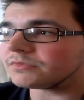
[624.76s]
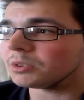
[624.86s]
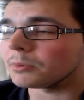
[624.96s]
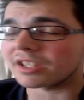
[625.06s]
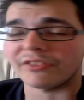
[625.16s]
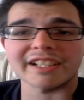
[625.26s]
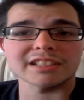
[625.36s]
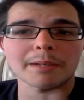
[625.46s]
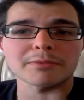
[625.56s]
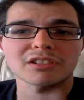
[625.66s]
which I think
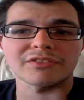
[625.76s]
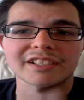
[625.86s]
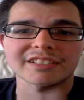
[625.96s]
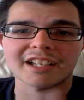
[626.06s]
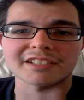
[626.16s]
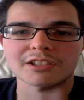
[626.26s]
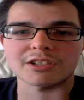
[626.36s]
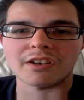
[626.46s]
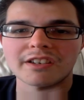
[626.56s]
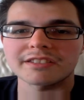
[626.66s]
is an absolutely fantastic
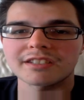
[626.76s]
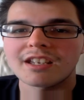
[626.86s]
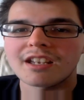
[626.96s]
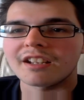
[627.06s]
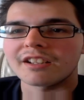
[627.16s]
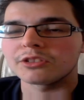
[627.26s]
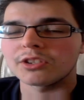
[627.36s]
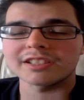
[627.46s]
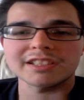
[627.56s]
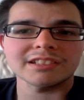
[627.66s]
choice.
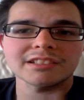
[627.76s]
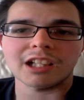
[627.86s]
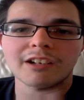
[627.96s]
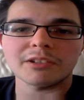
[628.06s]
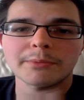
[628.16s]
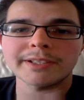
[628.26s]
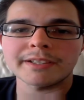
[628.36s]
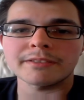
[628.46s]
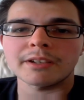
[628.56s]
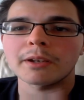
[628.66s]
Do I see Natalya
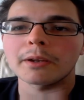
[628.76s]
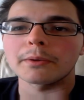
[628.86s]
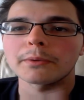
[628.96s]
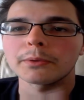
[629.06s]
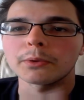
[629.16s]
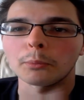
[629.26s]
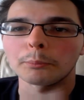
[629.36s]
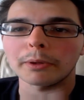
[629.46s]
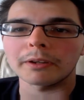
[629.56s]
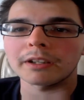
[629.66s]
winning?
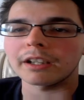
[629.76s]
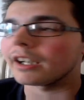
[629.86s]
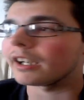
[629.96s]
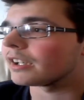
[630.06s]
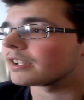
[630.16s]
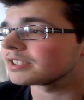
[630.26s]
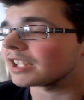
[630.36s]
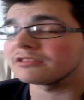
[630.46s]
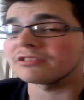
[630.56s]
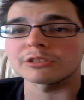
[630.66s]
Nope.
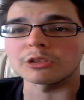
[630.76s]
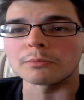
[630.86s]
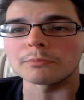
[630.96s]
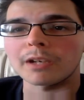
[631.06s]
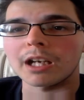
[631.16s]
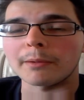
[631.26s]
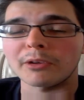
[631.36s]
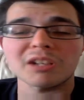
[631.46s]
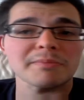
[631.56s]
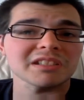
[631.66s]
Sadly I don't. I'm
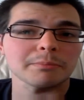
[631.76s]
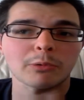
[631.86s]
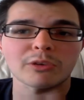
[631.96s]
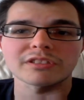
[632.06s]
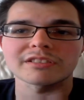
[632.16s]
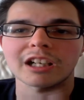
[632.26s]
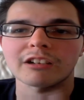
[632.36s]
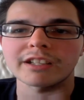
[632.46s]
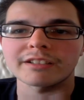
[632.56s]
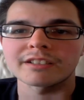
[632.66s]
going to be supporting
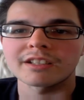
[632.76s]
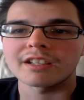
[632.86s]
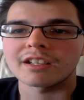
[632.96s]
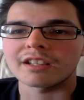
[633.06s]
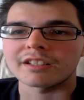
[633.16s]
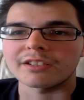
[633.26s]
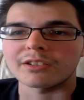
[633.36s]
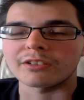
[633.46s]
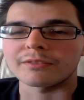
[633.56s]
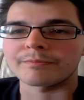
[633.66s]
Natalya. You
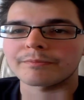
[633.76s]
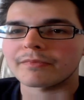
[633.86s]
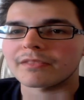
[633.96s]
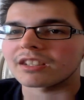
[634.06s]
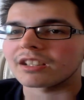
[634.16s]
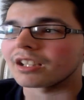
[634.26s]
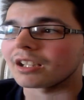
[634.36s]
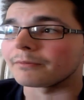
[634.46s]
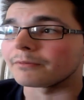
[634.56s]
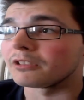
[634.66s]
know,
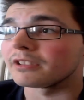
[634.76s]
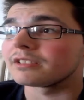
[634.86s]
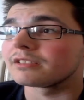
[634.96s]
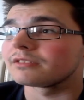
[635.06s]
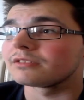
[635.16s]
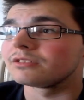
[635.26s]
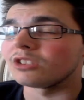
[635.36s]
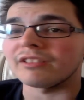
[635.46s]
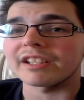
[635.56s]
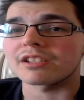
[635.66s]
I'm really
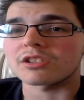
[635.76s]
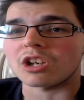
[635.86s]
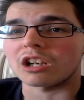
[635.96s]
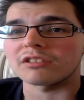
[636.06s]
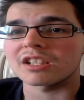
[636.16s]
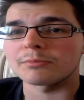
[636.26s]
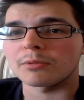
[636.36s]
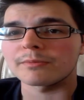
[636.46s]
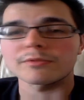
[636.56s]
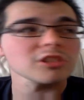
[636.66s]
not liking Charlotte at the
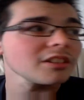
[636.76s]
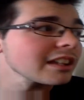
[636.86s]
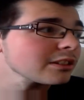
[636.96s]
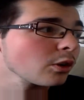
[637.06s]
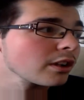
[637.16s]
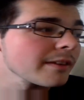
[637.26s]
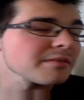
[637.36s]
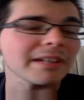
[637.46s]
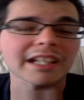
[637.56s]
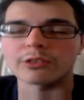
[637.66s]
moment. Sorry, that door
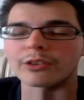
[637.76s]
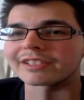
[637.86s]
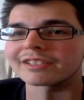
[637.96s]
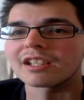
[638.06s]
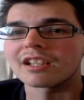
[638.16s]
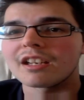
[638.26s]
keeps making noises.